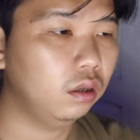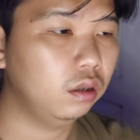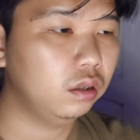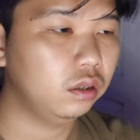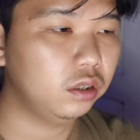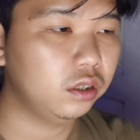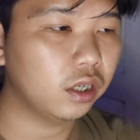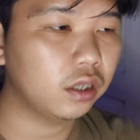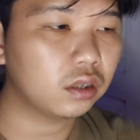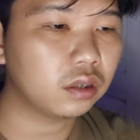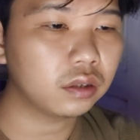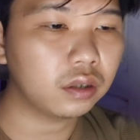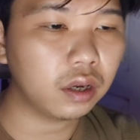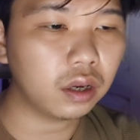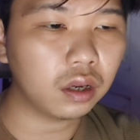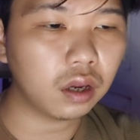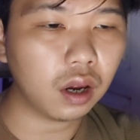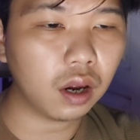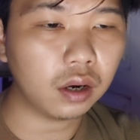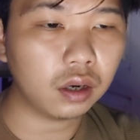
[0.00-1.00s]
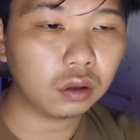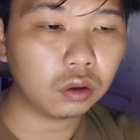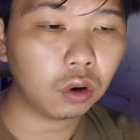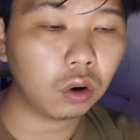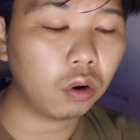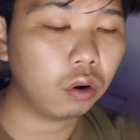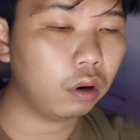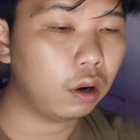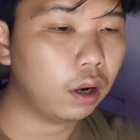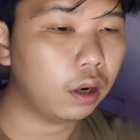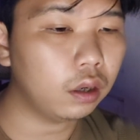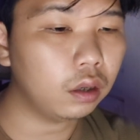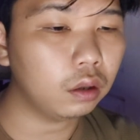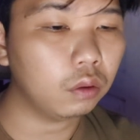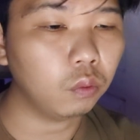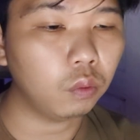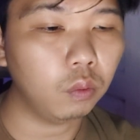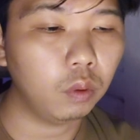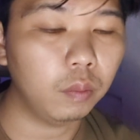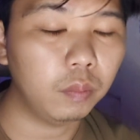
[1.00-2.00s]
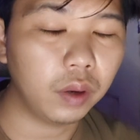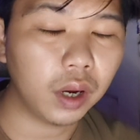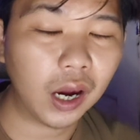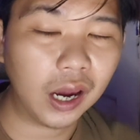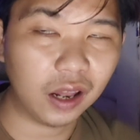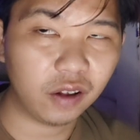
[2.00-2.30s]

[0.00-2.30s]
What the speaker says: The JSON that editor online will be